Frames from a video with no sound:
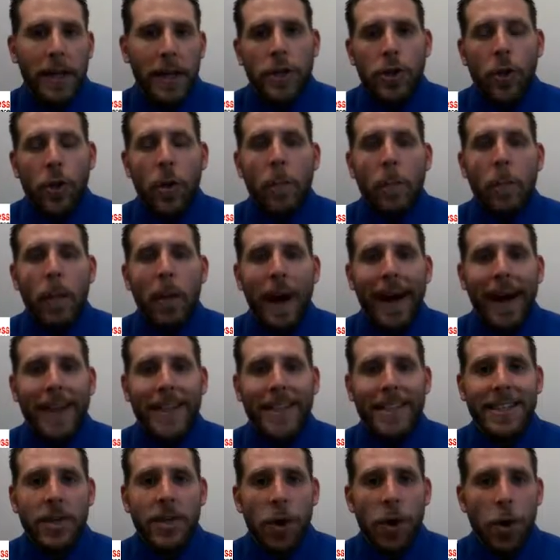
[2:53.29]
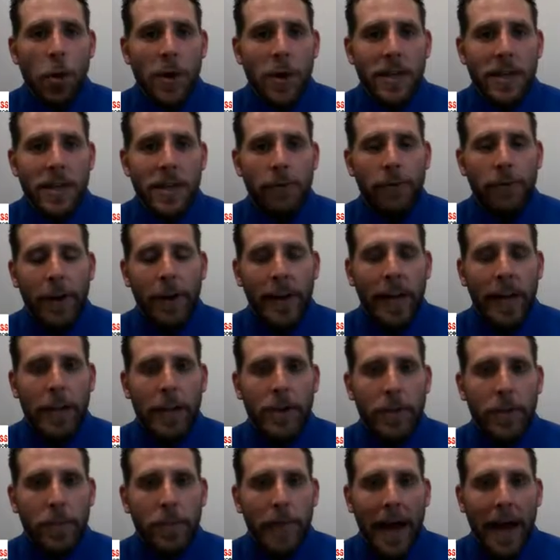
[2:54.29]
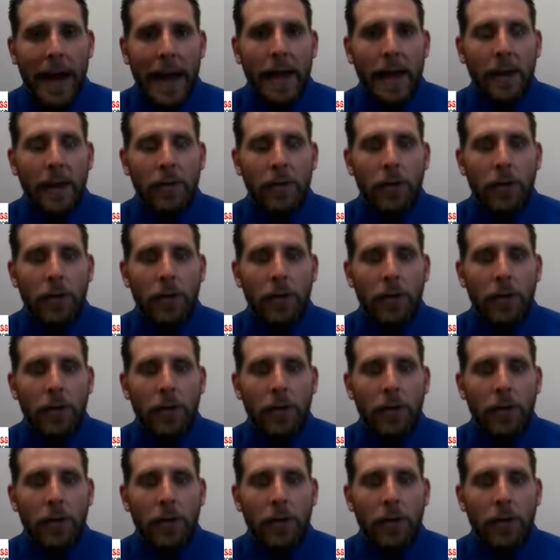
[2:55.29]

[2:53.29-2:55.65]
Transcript: So a bond is always a financial backing